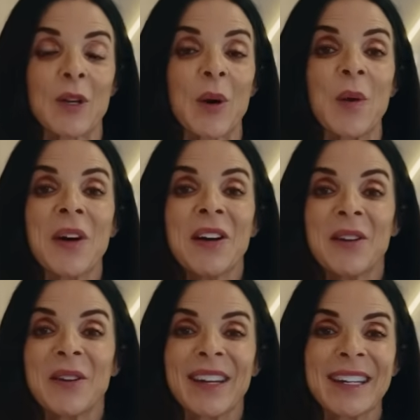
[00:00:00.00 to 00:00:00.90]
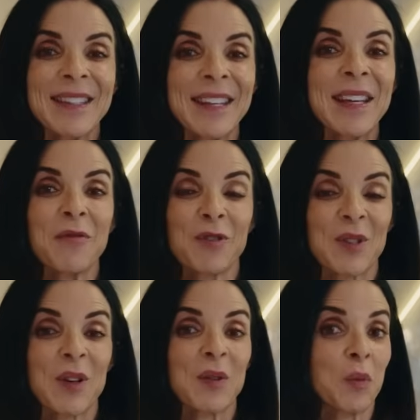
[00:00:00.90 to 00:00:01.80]
So you're gonna see
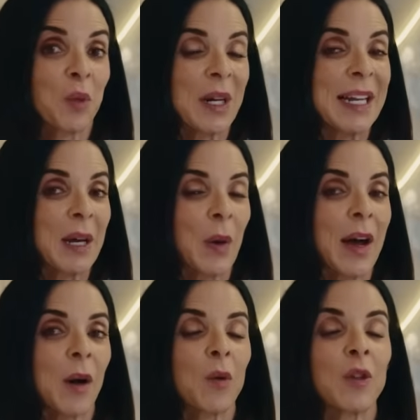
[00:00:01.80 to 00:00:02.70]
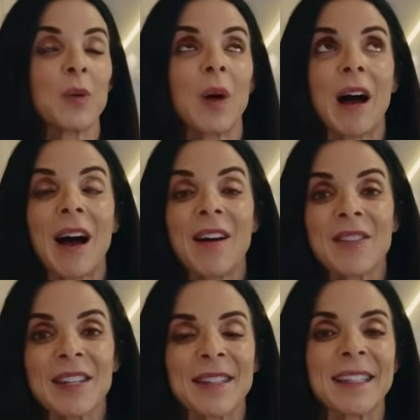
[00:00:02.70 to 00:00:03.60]
results pretty quick, which will
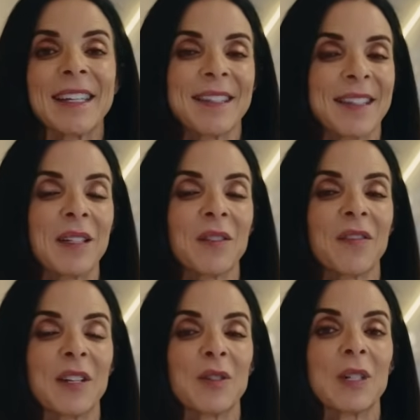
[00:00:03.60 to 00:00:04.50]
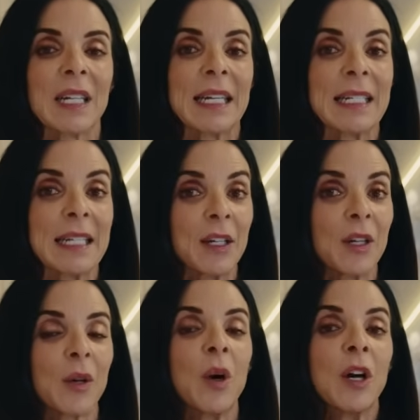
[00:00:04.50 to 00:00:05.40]
obviously incentivize you to
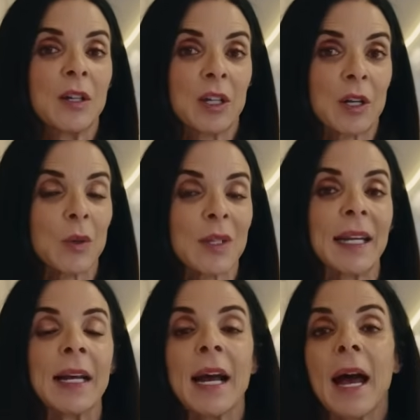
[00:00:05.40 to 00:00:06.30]
continue to use it.